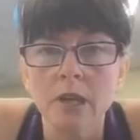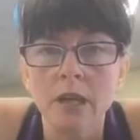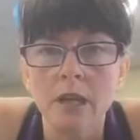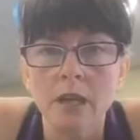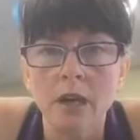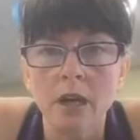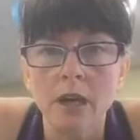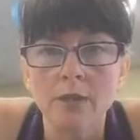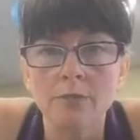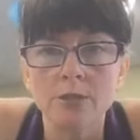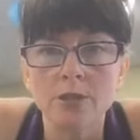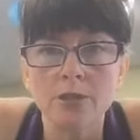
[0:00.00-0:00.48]

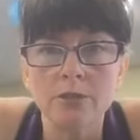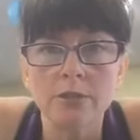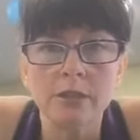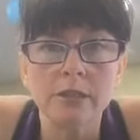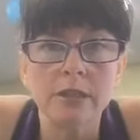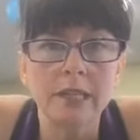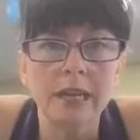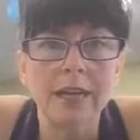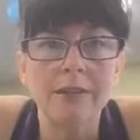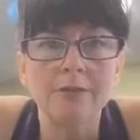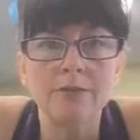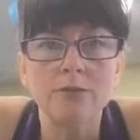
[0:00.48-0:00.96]
I'm doing
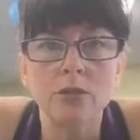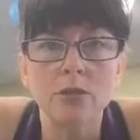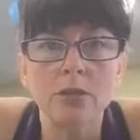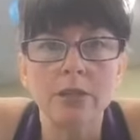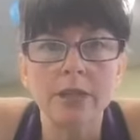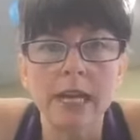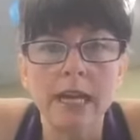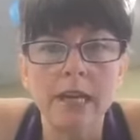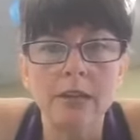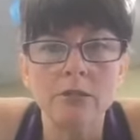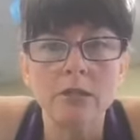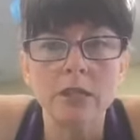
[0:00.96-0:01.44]
live
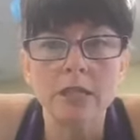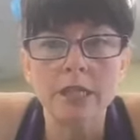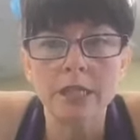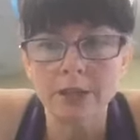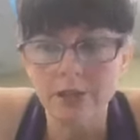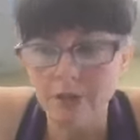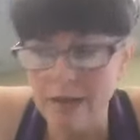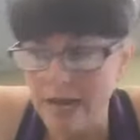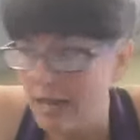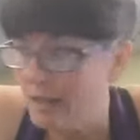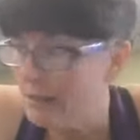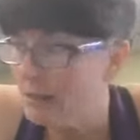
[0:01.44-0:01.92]
workouts
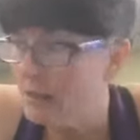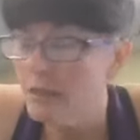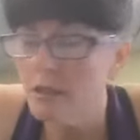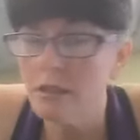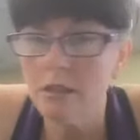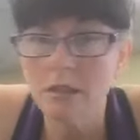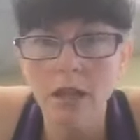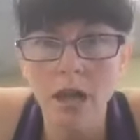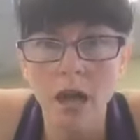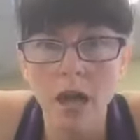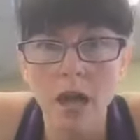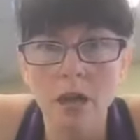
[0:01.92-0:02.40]
here at the
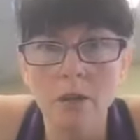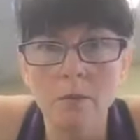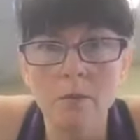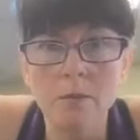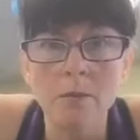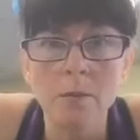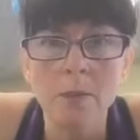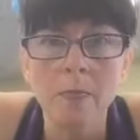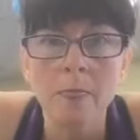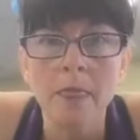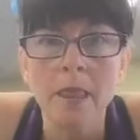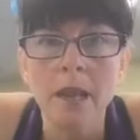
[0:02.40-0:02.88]
club.
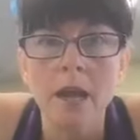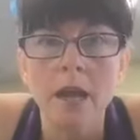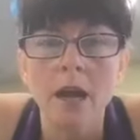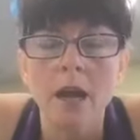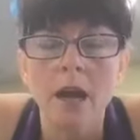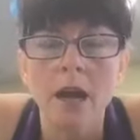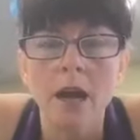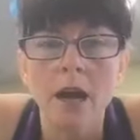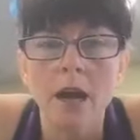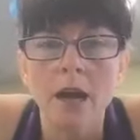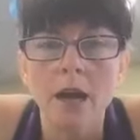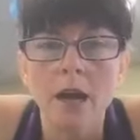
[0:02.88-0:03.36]

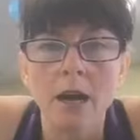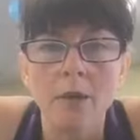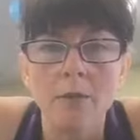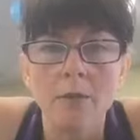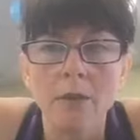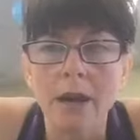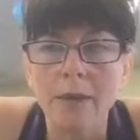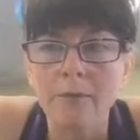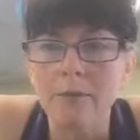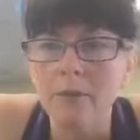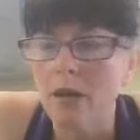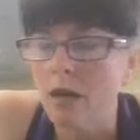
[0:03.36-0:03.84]

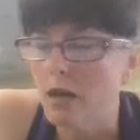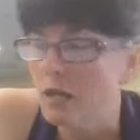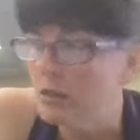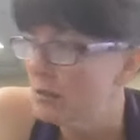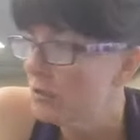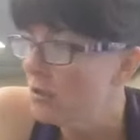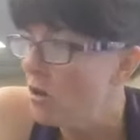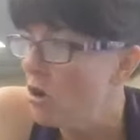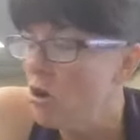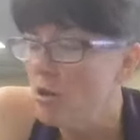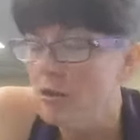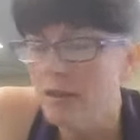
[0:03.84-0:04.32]
I'm not
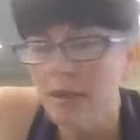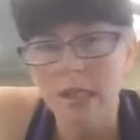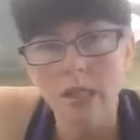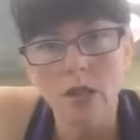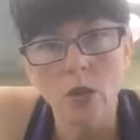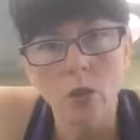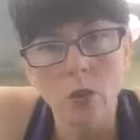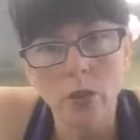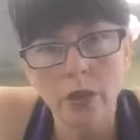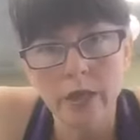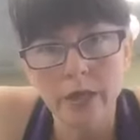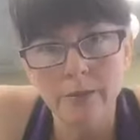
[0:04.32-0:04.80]
on the
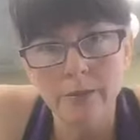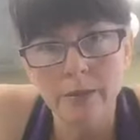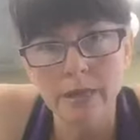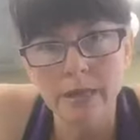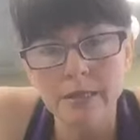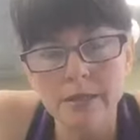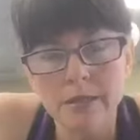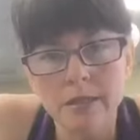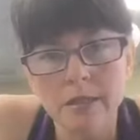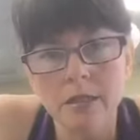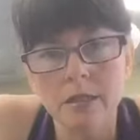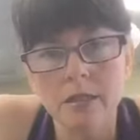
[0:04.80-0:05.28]

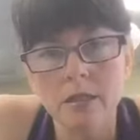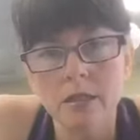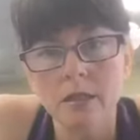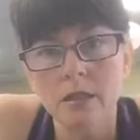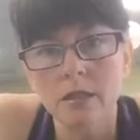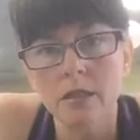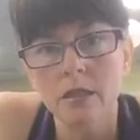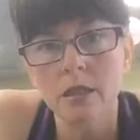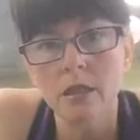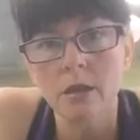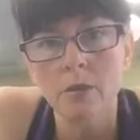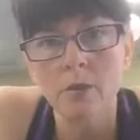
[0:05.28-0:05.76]
equipment,
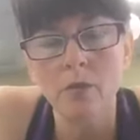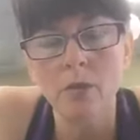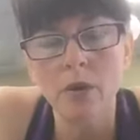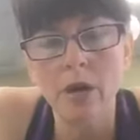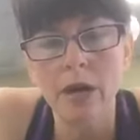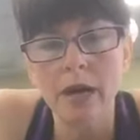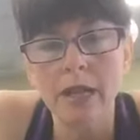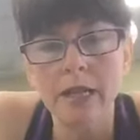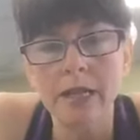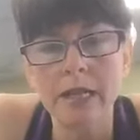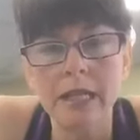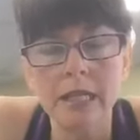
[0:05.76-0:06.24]

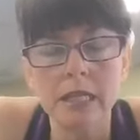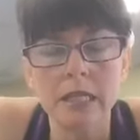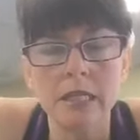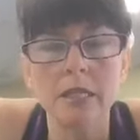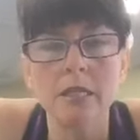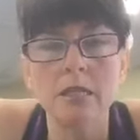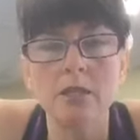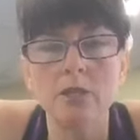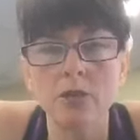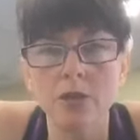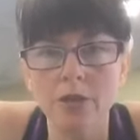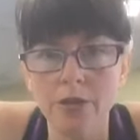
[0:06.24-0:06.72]
but it is
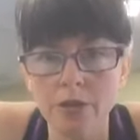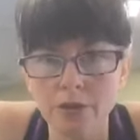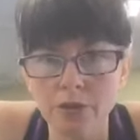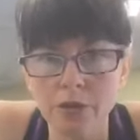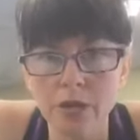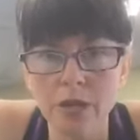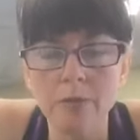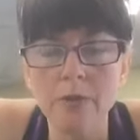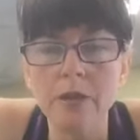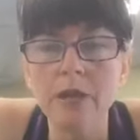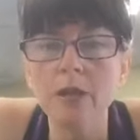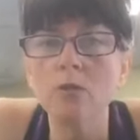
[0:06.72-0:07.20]
still a
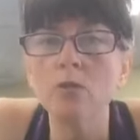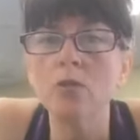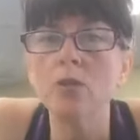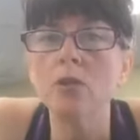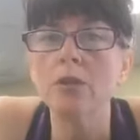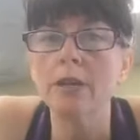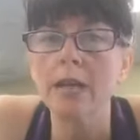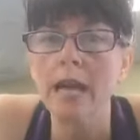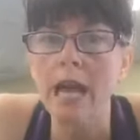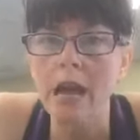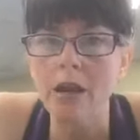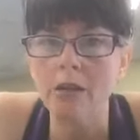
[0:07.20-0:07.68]
30-minute
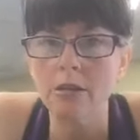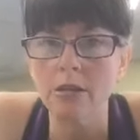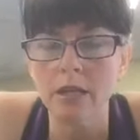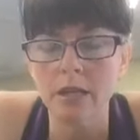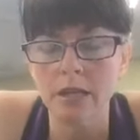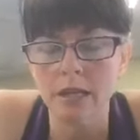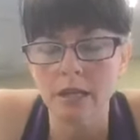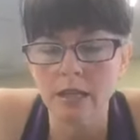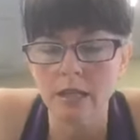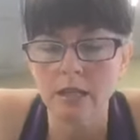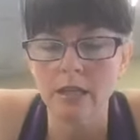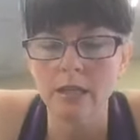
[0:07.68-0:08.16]
workout,
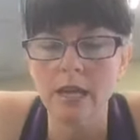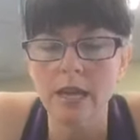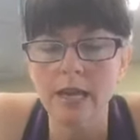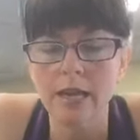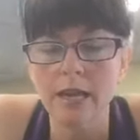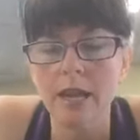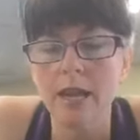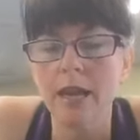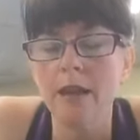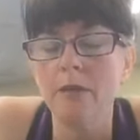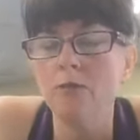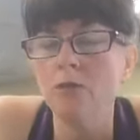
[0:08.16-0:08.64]
and I
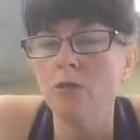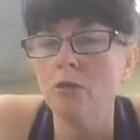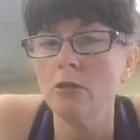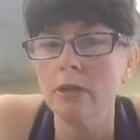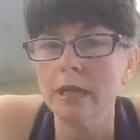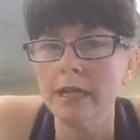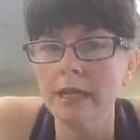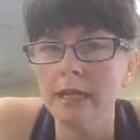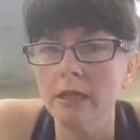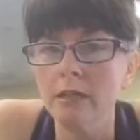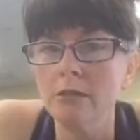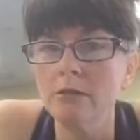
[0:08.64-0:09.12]

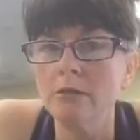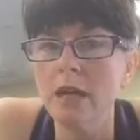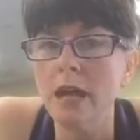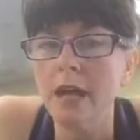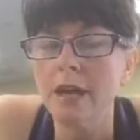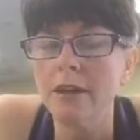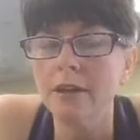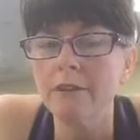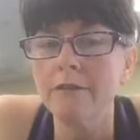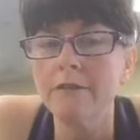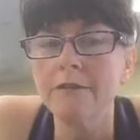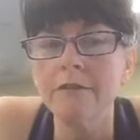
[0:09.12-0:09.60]
emulate a lot
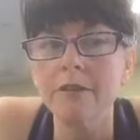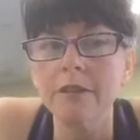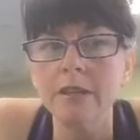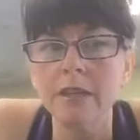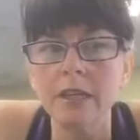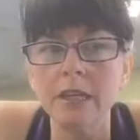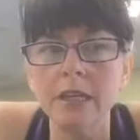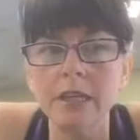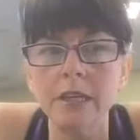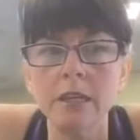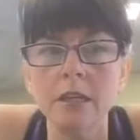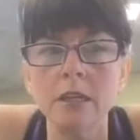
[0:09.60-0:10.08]
of
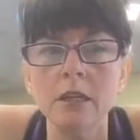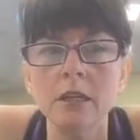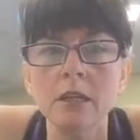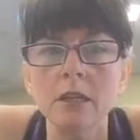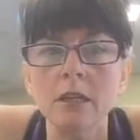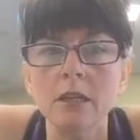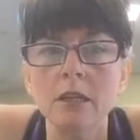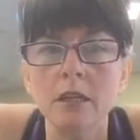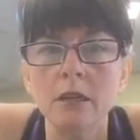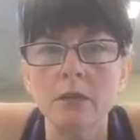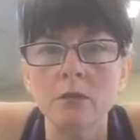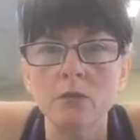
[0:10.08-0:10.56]
the
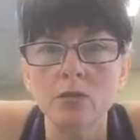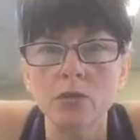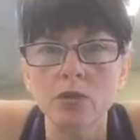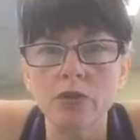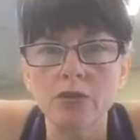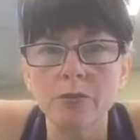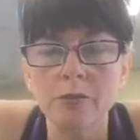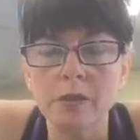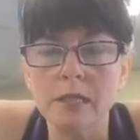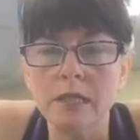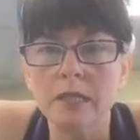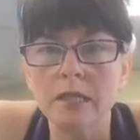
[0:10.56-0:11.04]

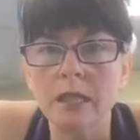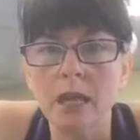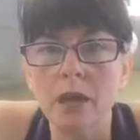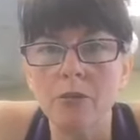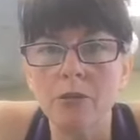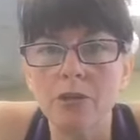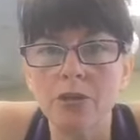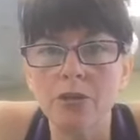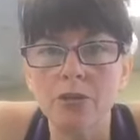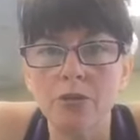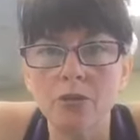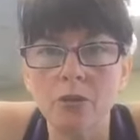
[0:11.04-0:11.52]
movements that
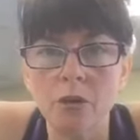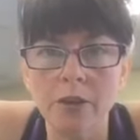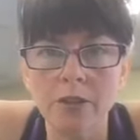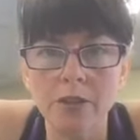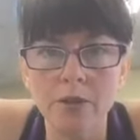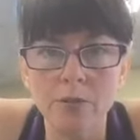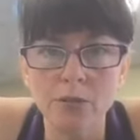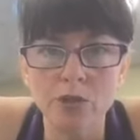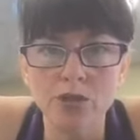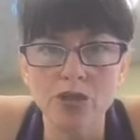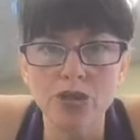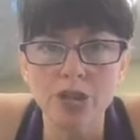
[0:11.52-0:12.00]
we do on the
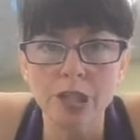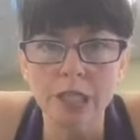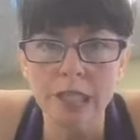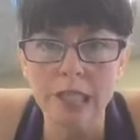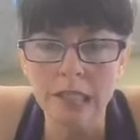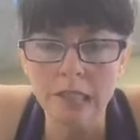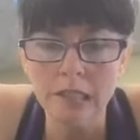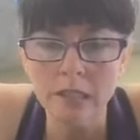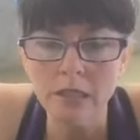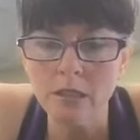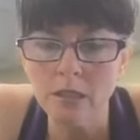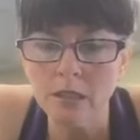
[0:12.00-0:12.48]

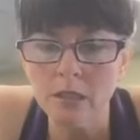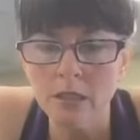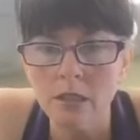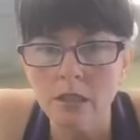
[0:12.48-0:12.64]
machines.